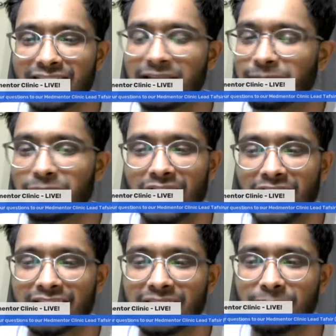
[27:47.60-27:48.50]
Keep
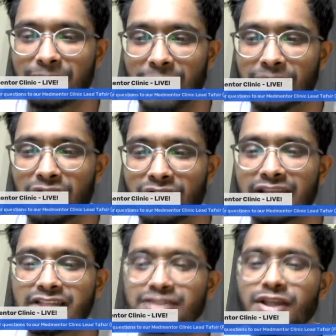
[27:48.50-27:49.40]
them coming
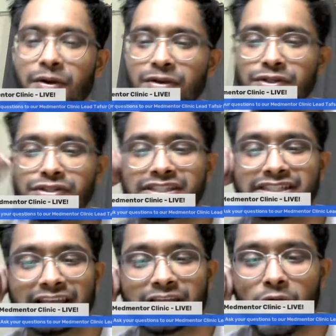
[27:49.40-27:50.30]
on. So Lucy
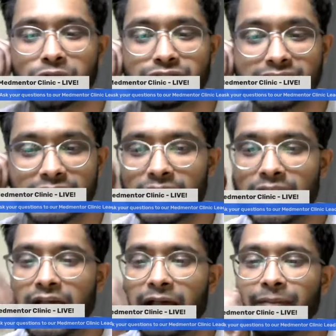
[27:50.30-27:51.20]
Shear goes.
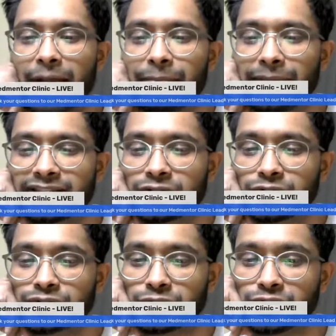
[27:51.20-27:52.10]
At
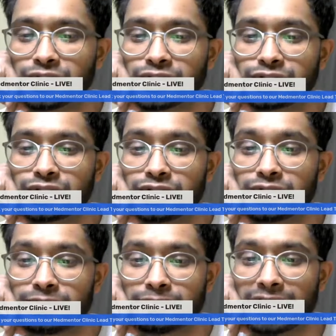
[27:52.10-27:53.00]
medical school,
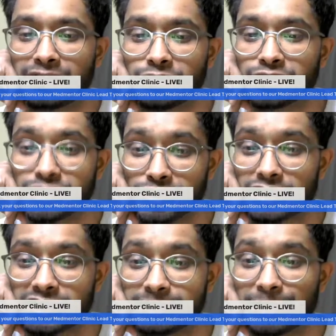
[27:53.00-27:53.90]
do medical
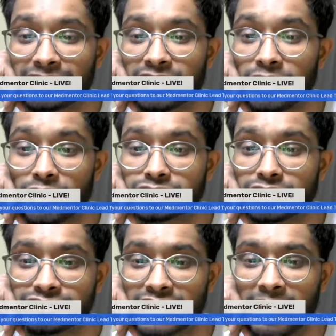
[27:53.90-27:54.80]
students spend a lot
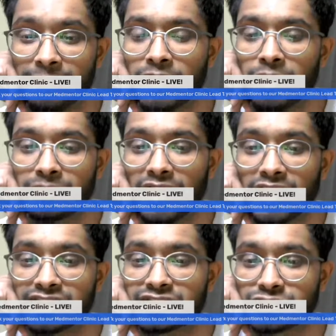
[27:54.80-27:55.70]
of time with
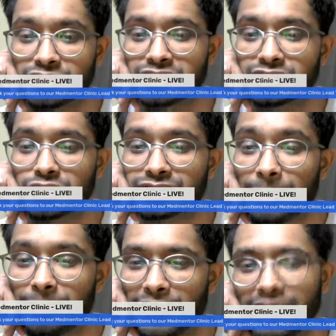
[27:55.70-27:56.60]
other students or
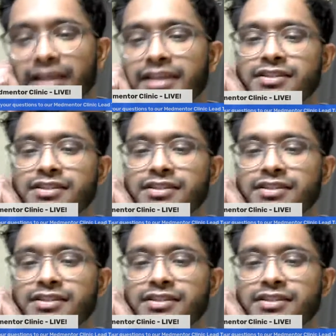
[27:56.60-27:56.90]
separate?